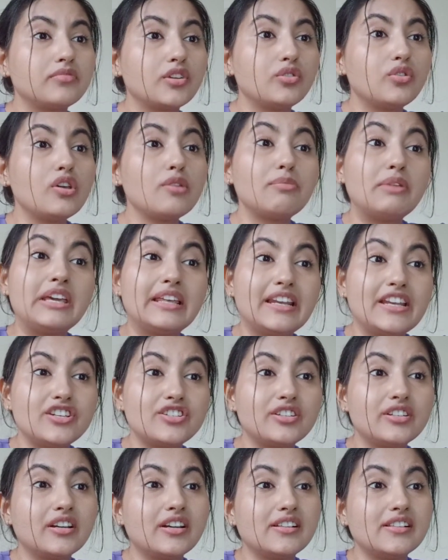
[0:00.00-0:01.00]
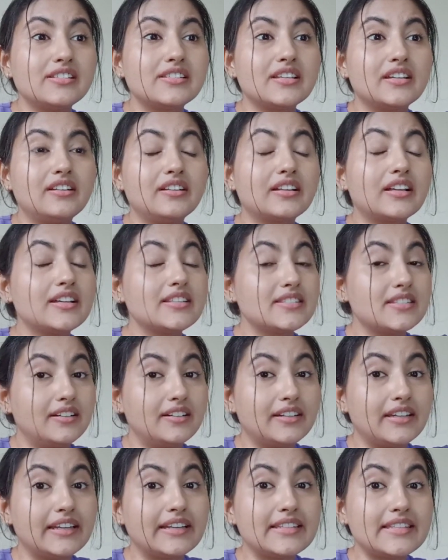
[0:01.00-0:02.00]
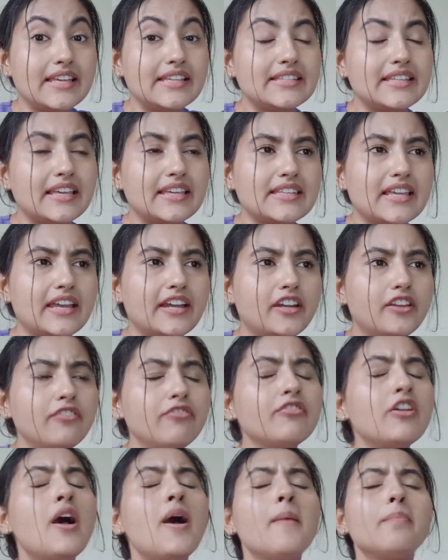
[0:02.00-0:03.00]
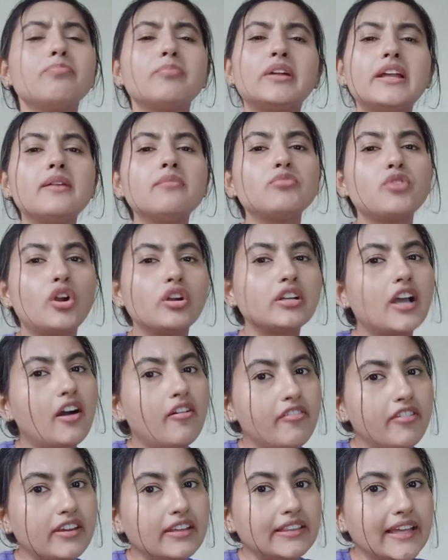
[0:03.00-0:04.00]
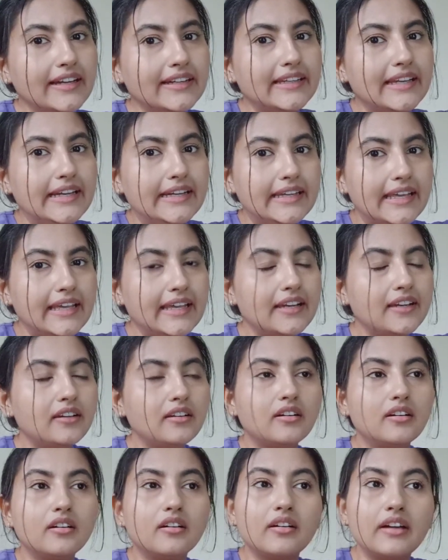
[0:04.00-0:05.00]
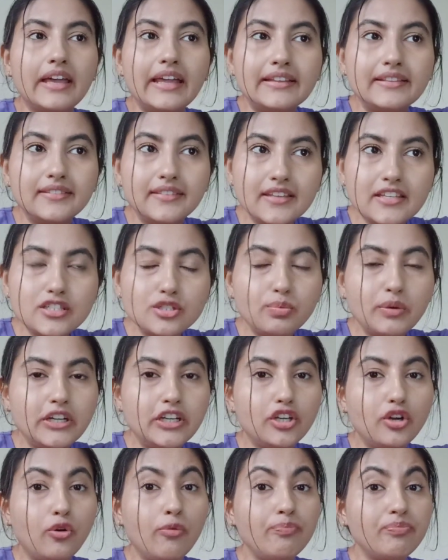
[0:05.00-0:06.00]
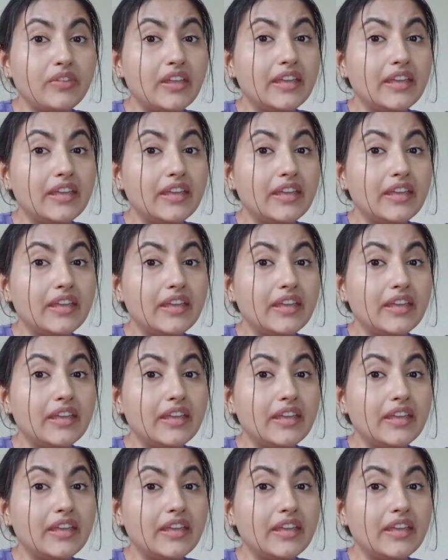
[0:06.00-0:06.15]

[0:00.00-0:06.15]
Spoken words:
immigration consultant, sales executive. But I'm not covering the detail in this video.